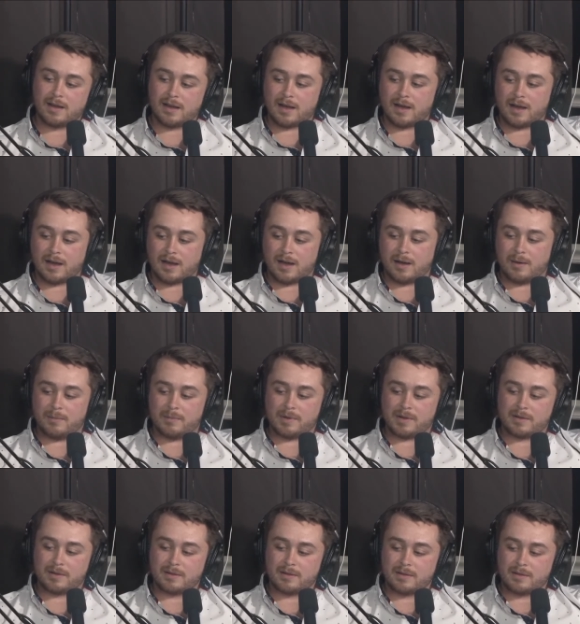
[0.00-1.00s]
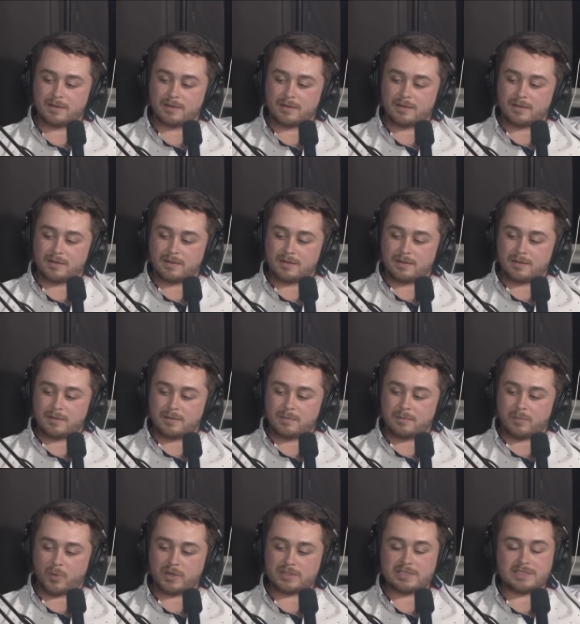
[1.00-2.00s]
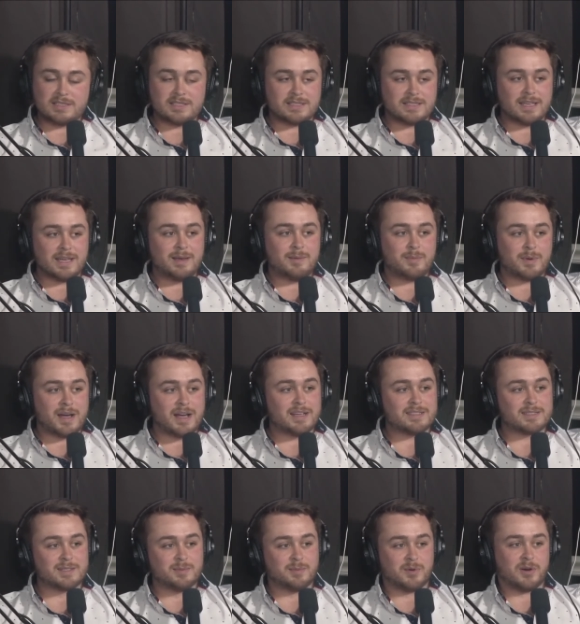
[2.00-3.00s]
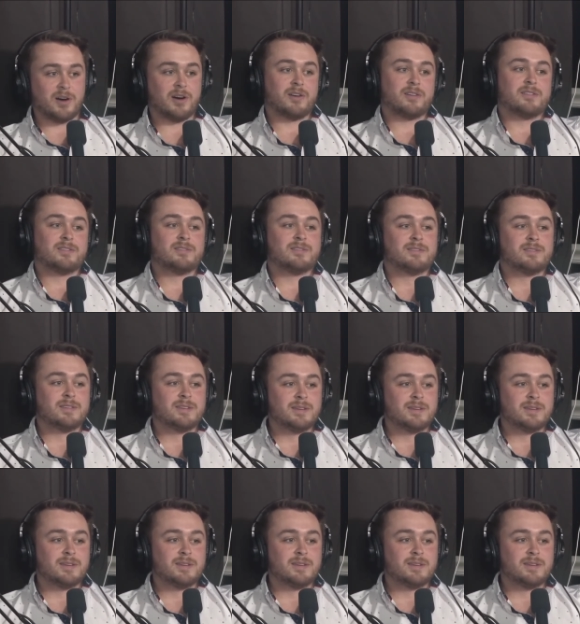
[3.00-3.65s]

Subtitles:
Boise State basketball